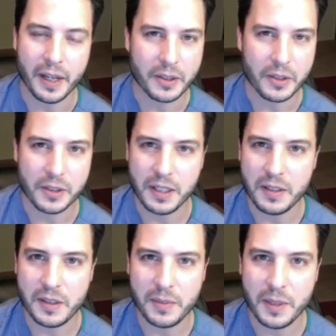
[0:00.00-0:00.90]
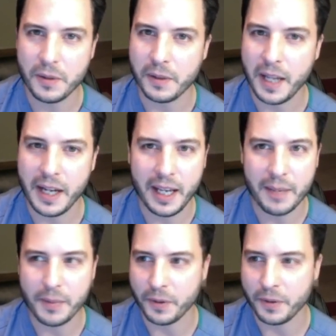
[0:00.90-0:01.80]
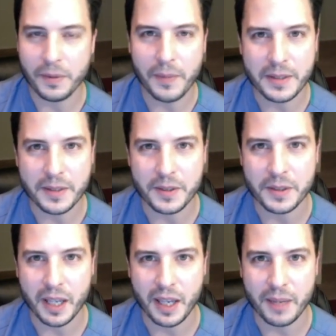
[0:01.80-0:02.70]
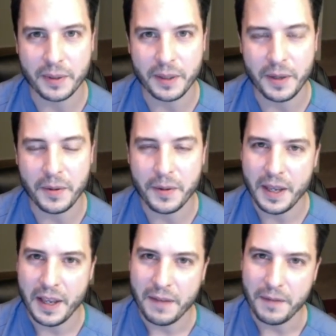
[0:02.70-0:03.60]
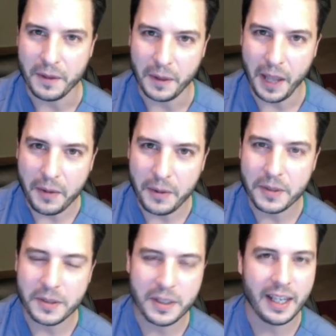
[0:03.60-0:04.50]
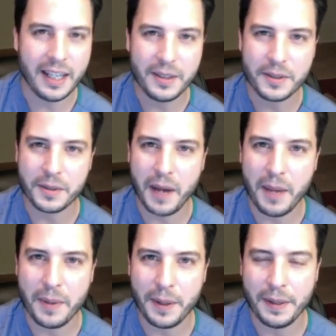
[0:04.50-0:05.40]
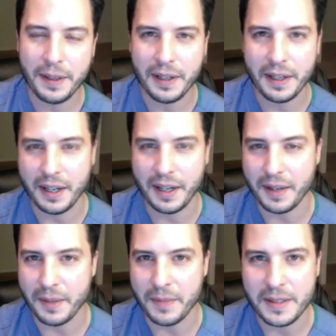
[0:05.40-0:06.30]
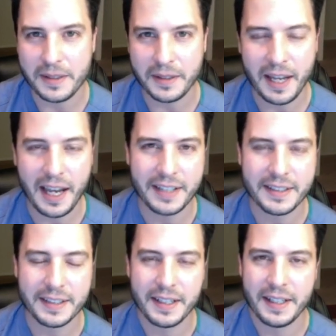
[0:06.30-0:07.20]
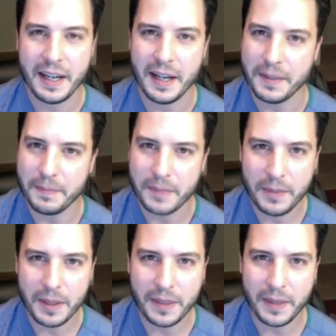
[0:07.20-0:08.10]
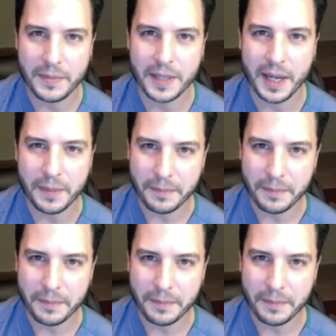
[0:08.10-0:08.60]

Just send it to me through the Line app or through the message below. If you like what you see, hit the subscribe button. It means a lot. Give me a thumbs up.